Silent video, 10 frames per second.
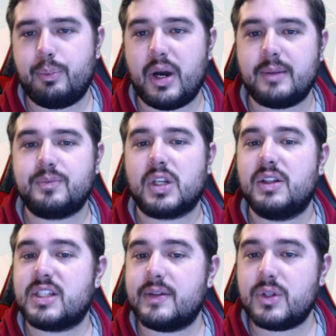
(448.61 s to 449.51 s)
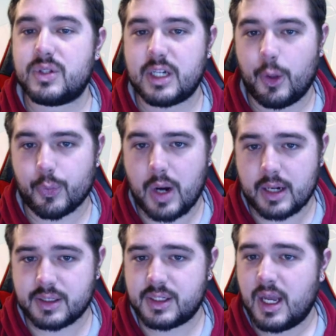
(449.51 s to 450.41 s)
But this gives you Stealth
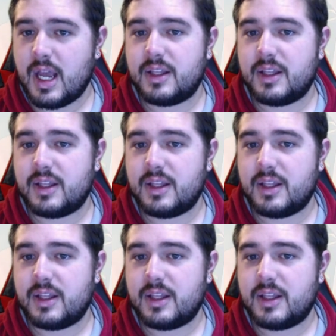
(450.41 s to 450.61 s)
Rocks.